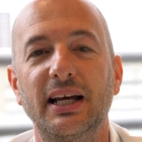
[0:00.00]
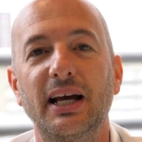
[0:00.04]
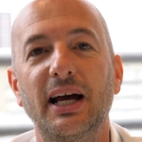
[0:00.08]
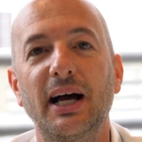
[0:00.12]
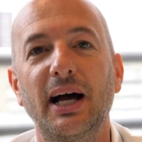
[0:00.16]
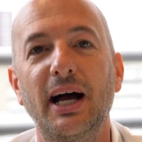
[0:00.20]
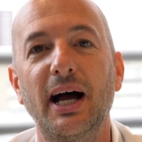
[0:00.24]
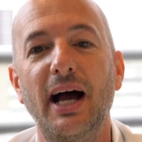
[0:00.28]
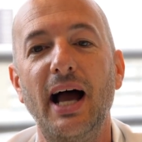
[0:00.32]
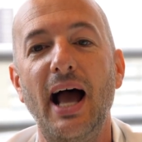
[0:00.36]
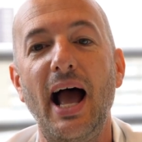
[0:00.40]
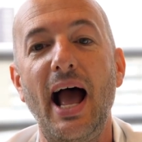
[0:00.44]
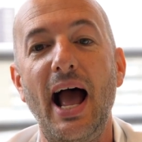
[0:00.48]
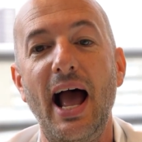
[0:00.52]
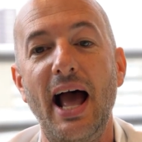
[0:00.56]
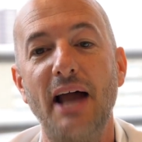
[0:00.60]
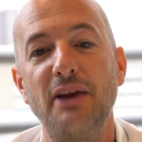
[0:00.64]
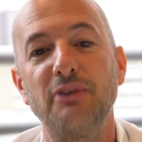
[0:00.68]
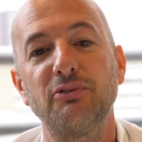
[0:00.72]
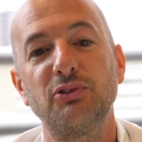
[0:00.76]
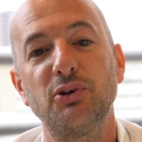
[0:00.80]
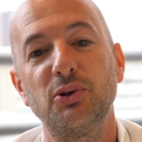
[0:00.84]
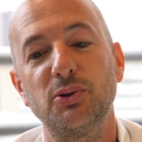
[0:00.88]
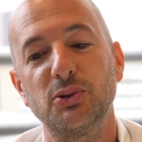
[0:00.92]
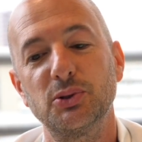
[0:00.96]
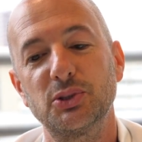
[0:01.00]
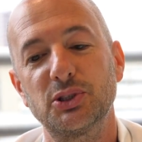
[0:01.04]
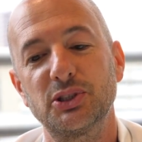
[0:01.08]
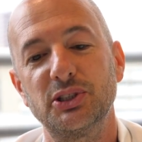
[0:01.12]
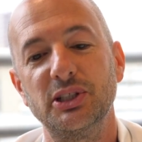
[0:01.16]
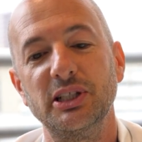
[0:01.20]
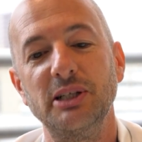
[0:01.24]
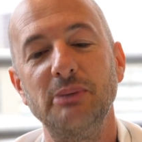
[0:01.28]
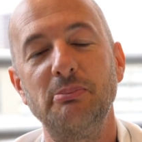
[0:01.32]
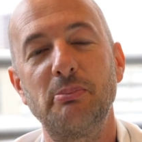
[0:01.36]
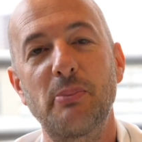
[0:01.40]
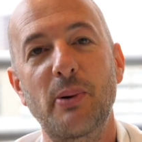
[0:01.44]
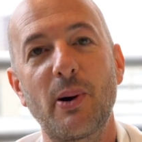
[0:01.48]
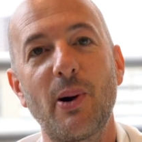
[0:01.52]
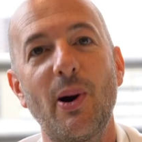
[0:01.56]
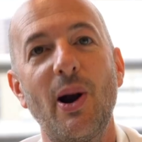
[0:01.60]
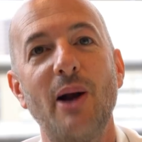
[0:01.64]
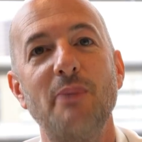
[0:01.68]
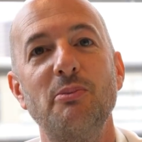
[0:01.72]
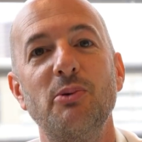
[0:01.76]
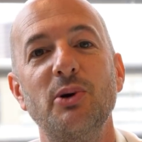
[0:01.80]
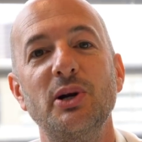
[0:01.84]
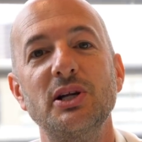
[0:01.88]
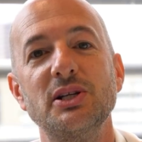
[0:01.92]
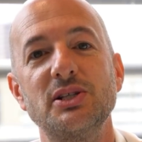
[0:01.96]
And of course, the
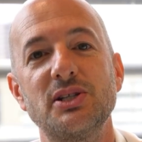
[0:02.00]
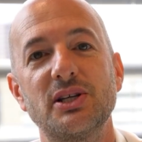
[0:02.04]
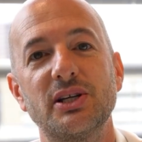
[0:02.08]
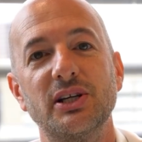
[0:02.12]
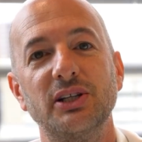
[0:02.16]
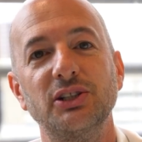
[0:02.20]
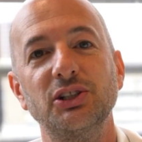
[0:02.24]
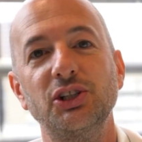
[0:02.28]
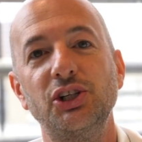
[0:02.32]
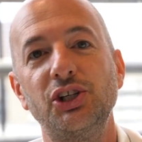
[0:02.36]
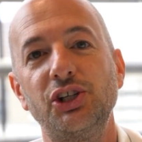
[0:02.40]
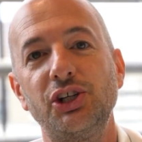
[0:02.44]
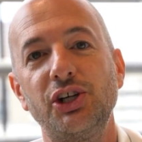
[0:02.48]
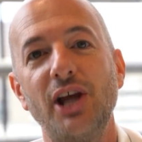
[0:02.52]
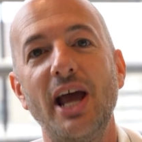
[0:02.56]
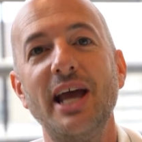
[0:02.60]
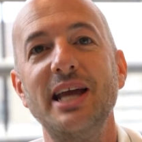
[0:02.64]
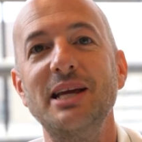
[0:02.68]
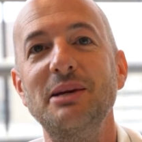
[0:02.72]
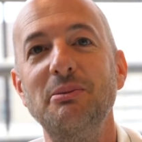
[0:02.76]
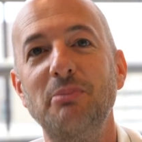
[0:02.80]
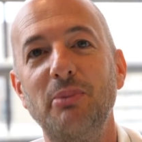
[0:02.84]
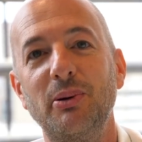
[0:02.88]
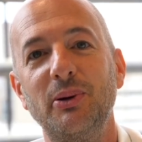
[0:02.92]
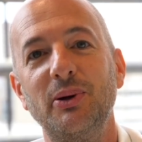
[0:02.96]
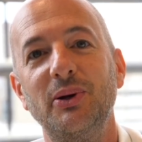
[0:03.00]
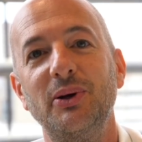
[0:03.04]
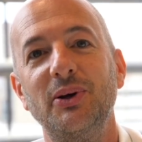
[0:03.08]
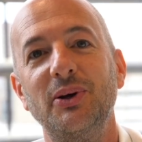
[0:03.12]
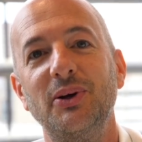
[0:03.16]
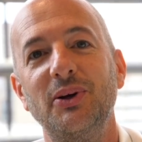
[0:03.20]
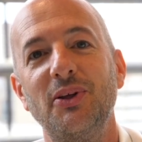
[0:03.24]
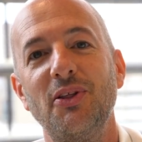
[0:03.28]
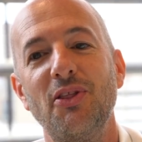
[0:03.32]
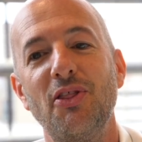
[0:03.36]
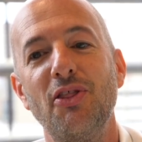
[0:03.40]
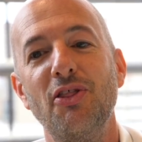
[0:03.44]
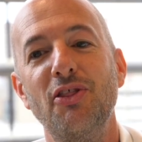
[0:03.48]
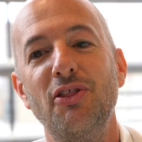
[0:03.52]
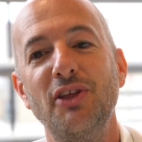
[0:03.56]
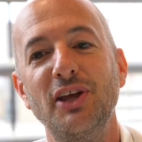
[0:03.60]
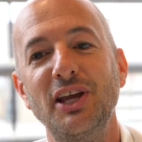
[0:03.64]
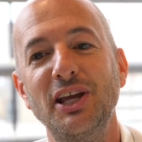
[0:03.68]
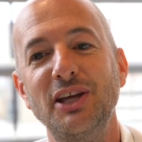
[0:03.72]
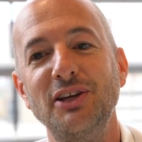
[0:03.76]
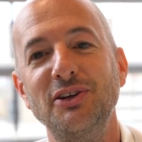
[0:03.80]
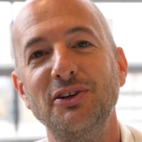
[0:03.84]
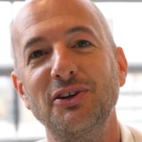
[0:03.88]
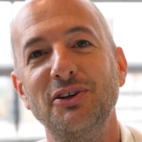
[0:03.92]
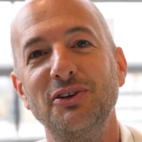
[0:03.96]
primaries can shape
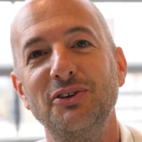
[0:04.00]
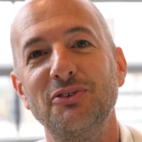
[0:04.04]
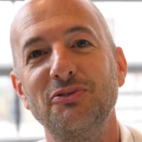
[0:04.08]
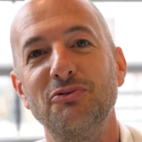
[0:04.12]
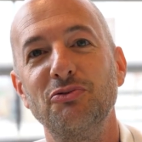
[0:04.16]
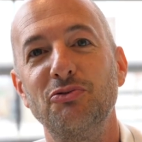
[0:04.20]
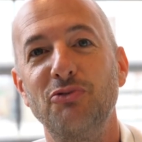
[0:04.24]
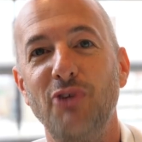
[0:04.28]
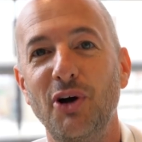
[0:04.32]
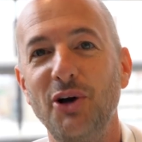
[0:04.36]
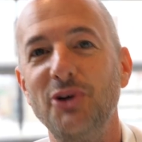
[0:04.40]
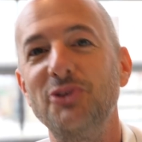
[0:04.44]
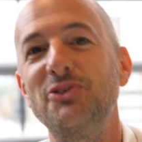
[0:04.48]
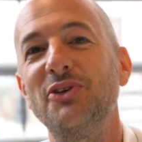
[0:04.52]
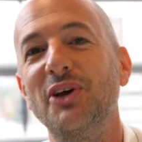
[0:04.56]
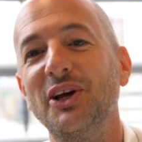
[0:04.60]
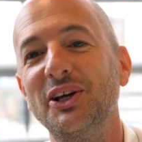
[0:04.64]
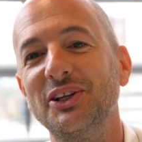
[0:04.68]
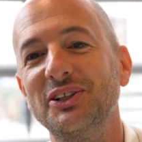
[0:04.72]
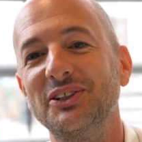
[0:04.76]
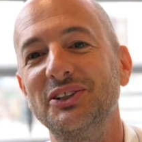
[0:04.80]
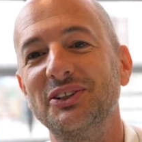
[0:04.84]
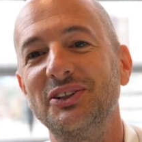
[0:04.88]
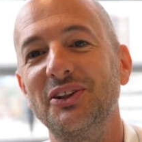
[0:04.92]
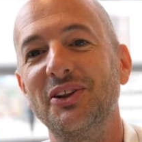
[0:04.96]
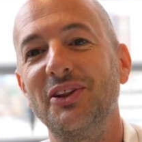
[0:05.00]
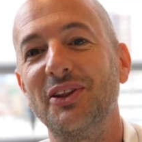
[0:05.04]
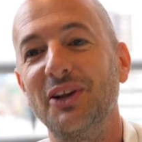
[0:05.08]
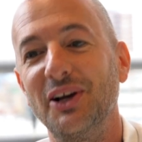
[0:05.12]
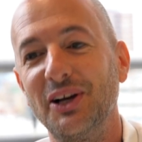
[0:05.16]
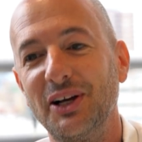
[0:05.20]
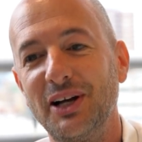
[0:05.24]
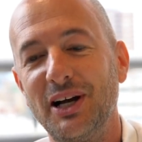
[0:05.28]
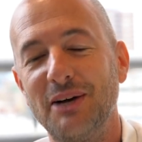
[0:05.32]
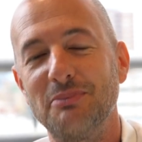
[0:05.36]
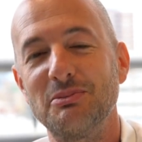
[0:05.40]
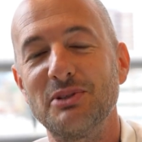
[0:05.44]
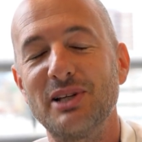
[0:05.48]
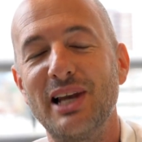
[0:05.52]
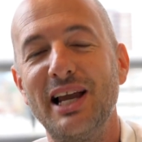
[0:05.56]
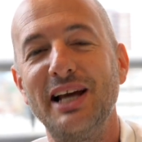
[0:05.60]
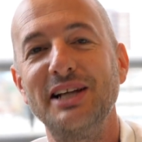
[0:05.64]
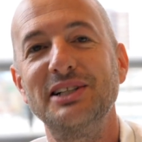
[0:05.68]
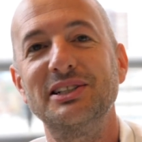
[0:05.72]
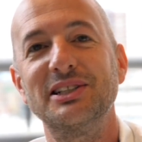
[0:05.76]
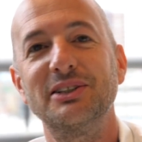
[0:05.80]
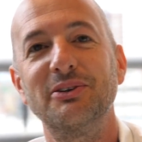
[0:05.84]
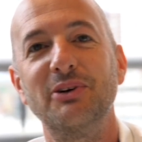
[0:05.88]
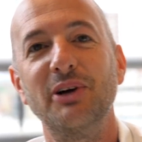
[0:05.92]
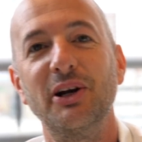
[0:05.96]
the voting that comes
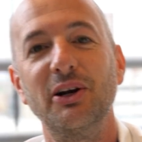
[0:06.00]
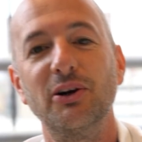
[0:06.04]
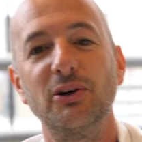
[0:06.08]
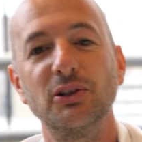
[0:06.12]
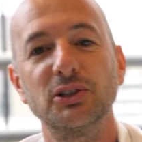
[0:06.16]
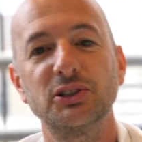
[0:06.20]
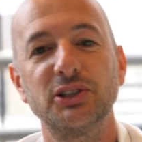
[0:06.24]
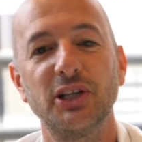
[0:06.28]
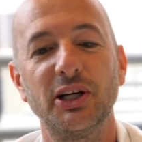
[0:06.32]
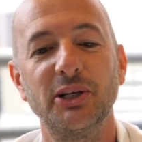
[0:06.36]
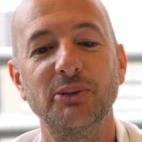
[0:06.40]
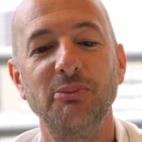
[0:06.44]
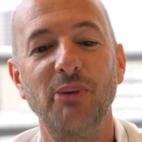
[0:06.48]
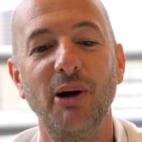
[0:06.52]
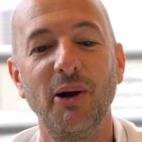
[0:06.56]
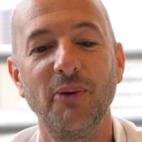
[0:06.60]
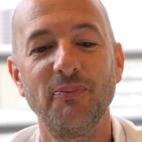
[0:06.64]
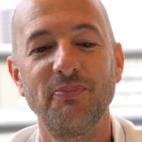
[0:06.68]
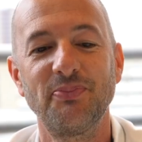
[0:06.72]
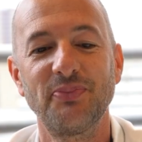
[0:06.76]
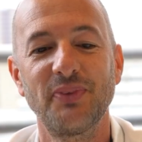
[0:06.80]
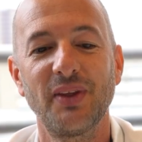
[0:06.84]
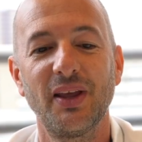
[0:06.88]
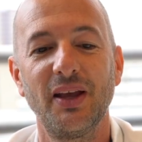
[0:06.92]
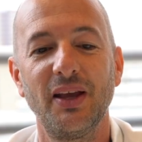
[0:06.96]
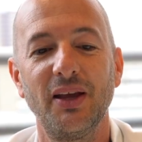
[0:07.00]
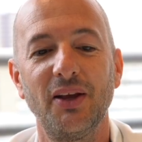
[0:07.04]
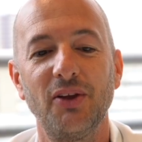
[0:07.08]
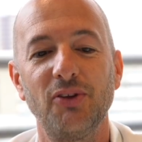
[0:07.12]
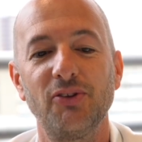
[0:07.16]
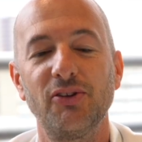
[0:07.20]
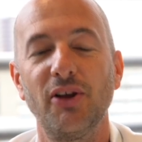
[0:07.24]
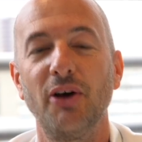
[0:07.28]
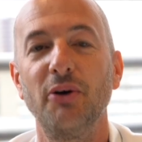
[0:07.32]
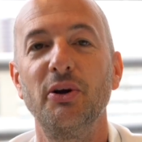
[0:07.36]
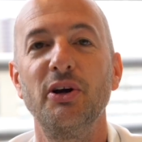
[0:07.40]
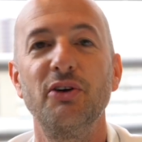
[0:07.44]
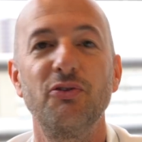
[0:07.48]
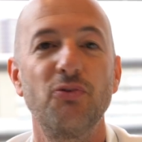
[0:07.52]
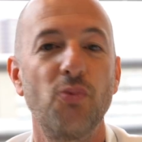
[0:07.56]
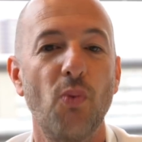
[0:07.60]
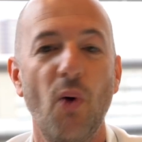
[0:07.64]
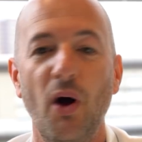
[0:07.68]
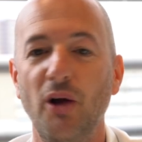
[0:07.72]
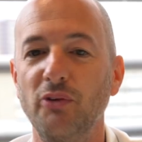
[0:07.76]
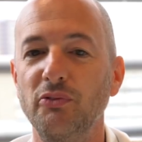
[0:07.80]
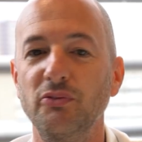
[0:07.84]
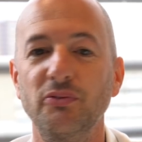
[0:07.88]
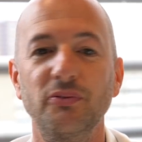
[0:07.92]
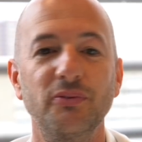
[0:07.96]
later in October. So if
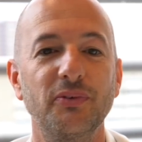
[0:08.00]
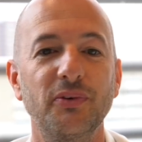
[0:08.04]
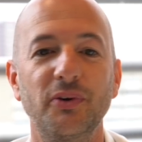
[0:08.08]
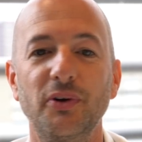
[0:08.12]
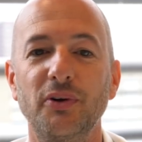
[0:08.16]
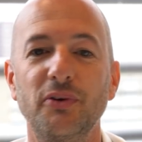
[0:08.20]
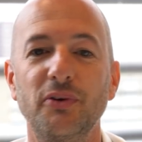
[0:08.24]
one